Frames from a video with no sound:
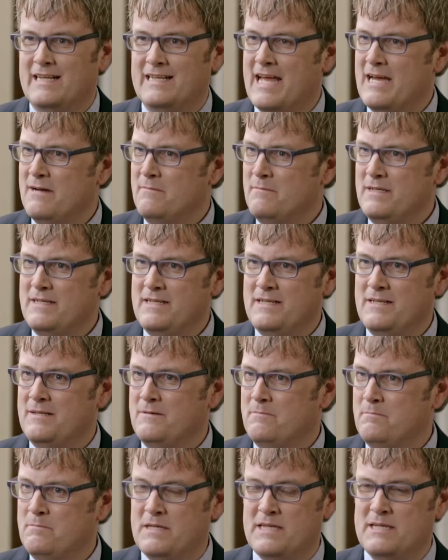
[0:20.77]
And how
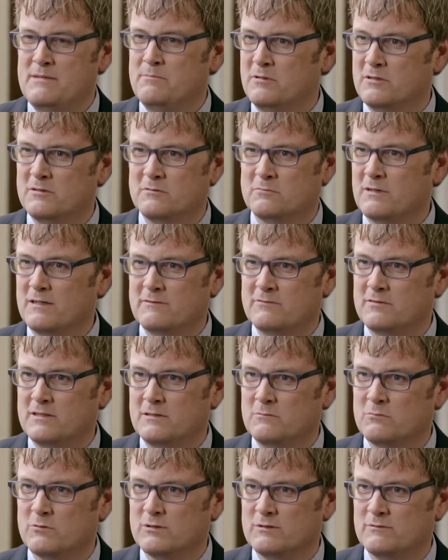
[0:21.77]
many people
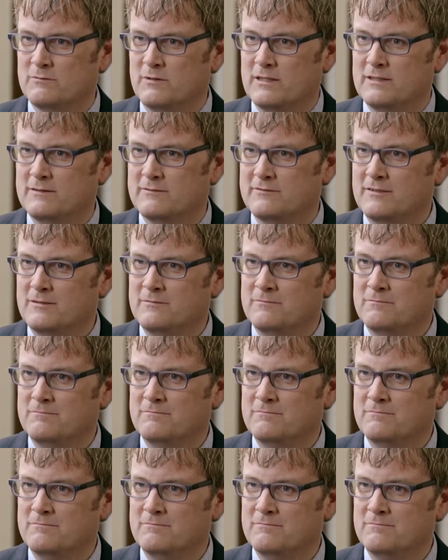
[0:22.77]
roughly were involved?